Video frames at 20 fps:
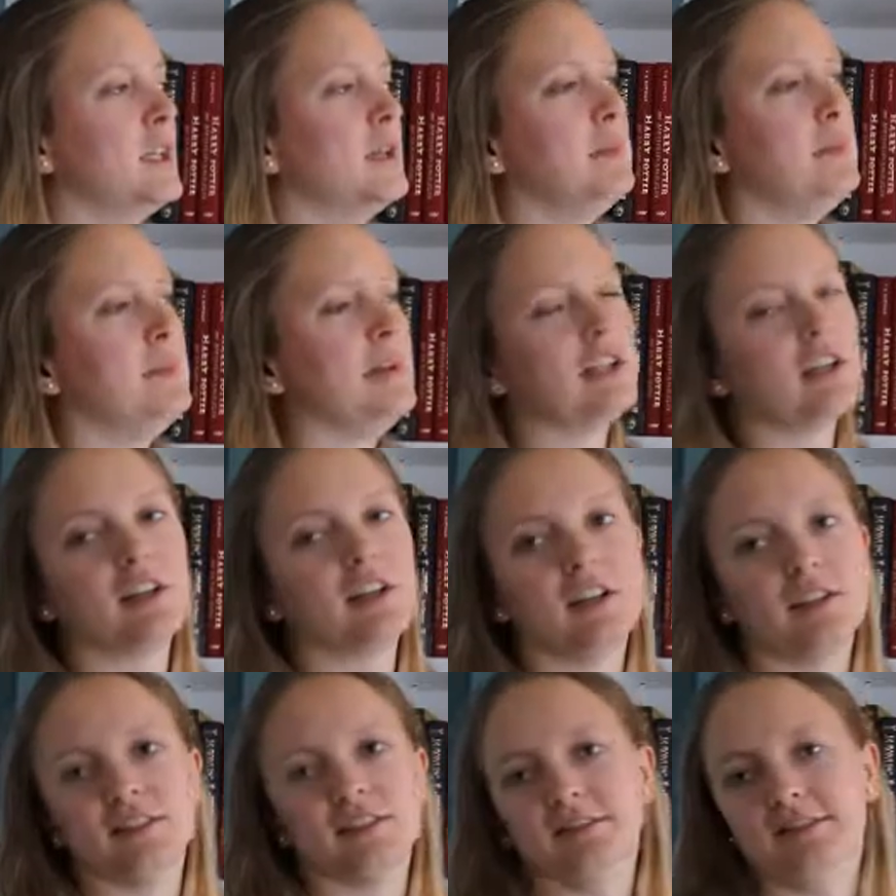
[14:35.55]

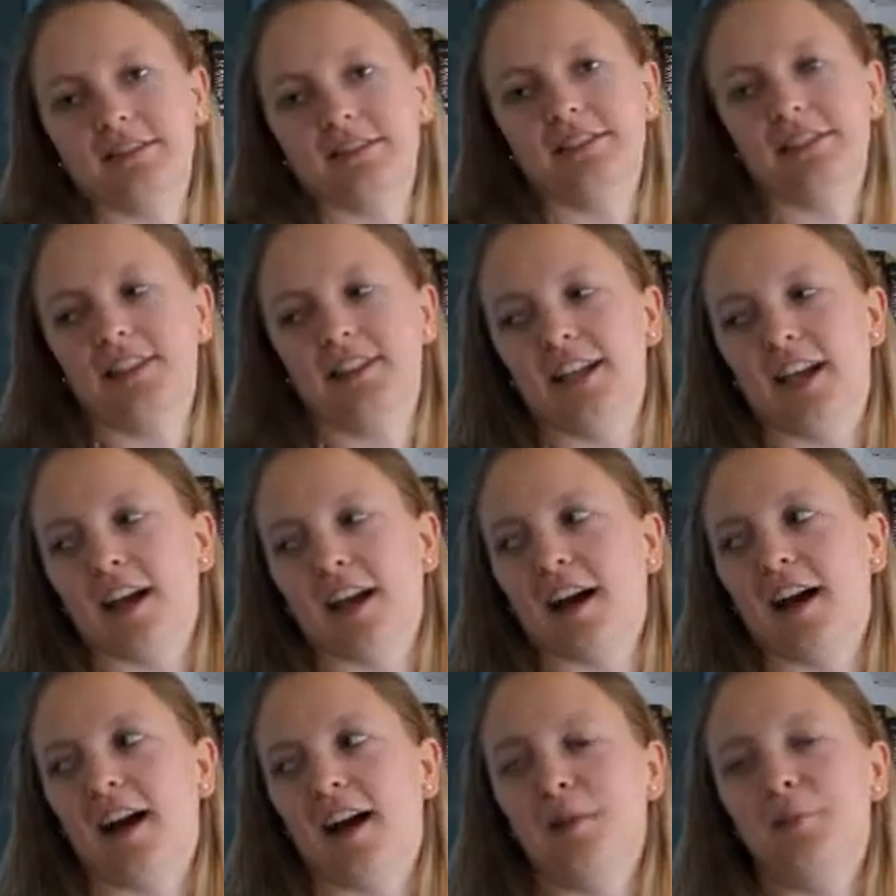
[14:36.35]
because yeah,
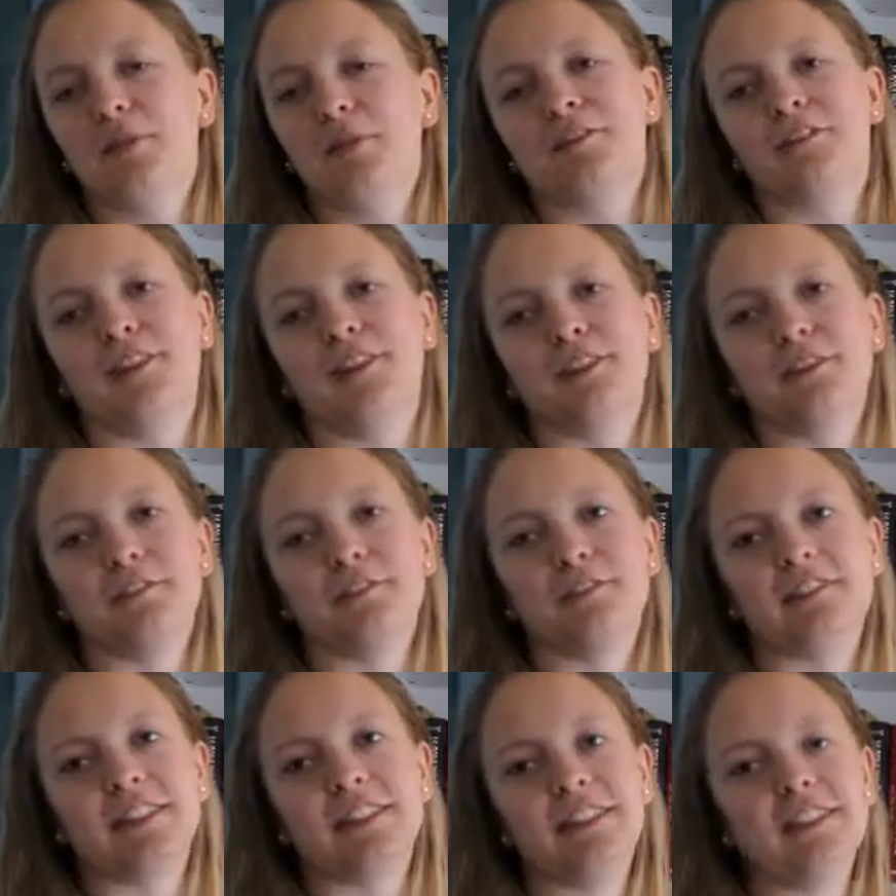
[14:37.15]
I prefer to
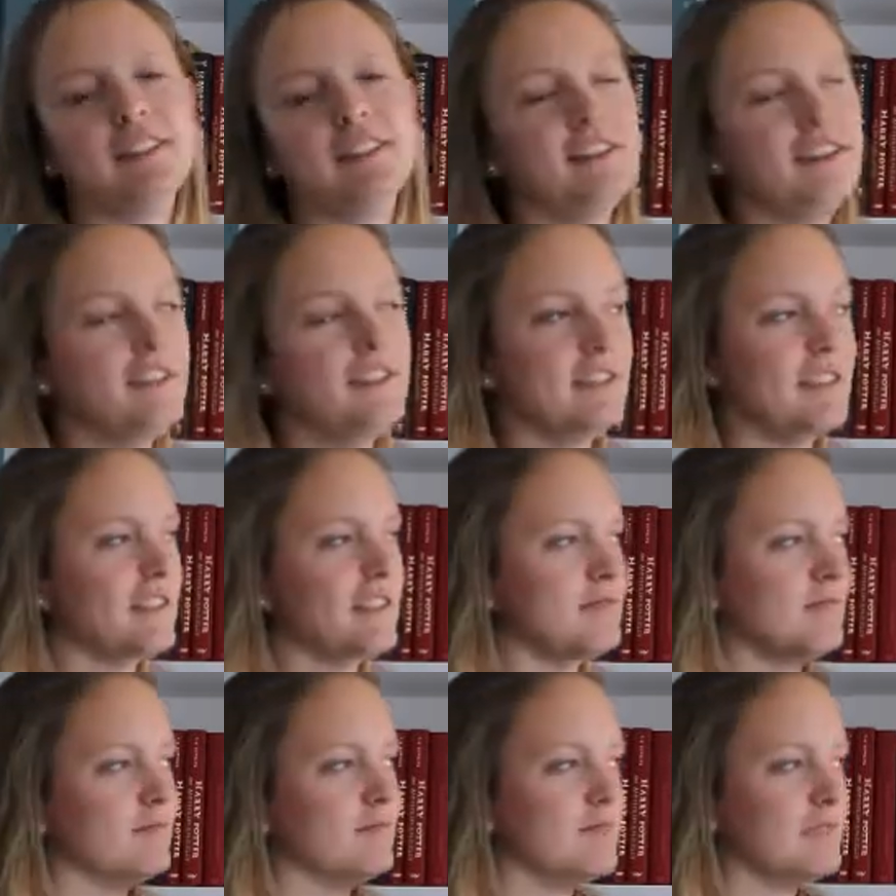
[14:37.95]
read than
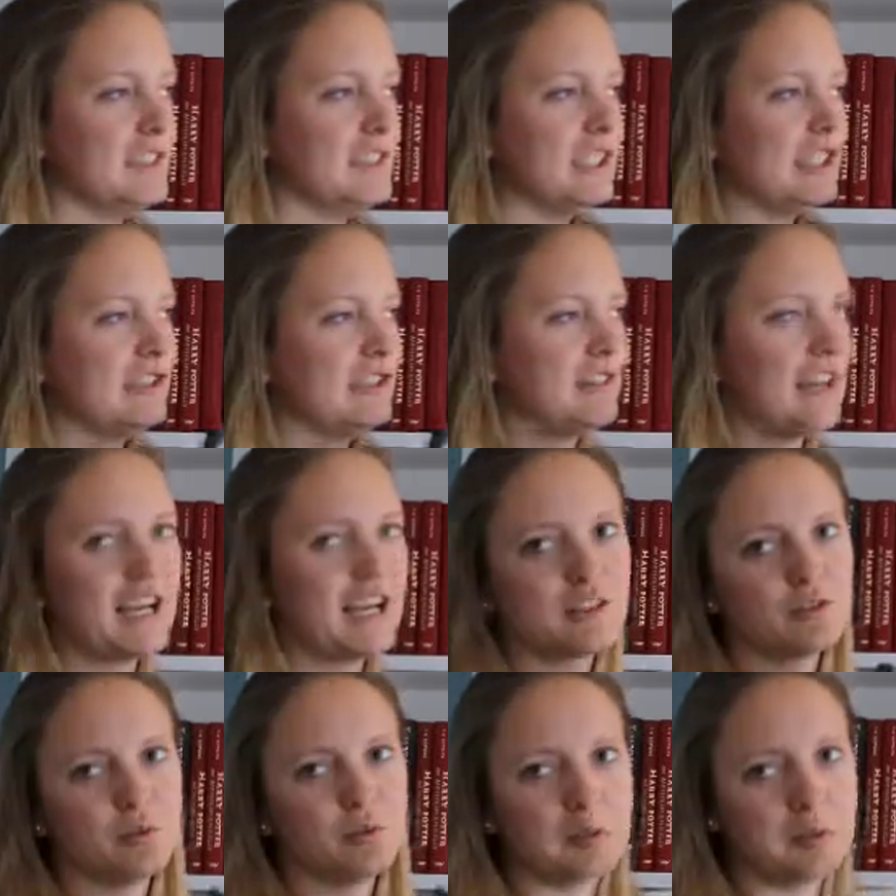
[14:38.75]

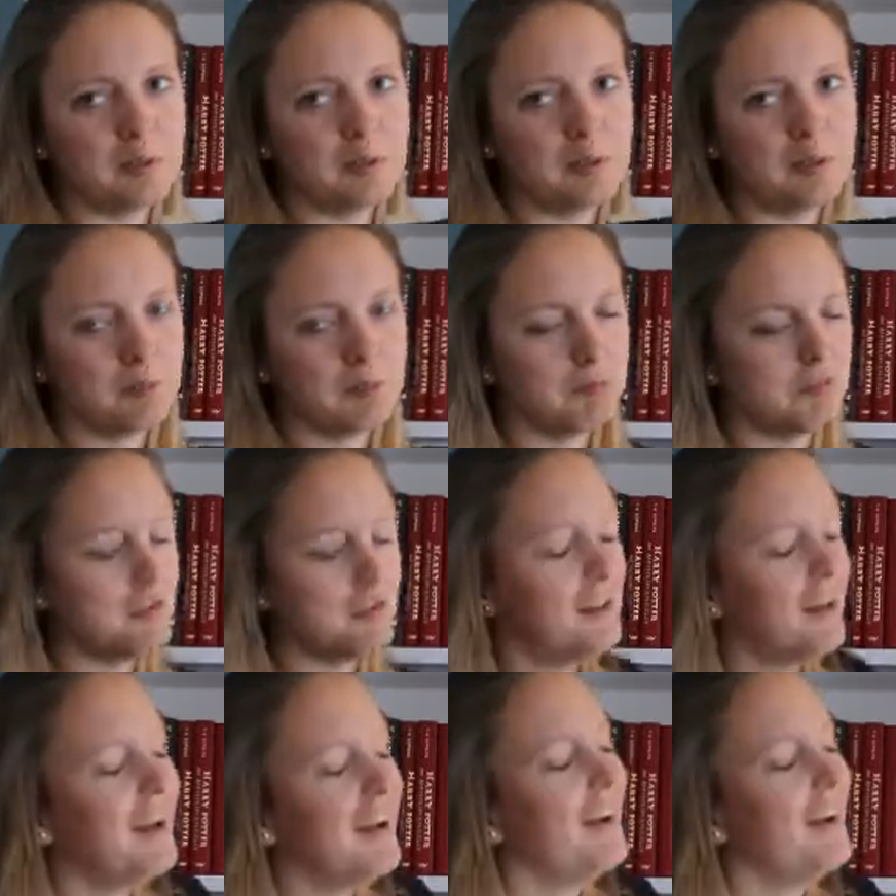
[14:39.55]
interact with people.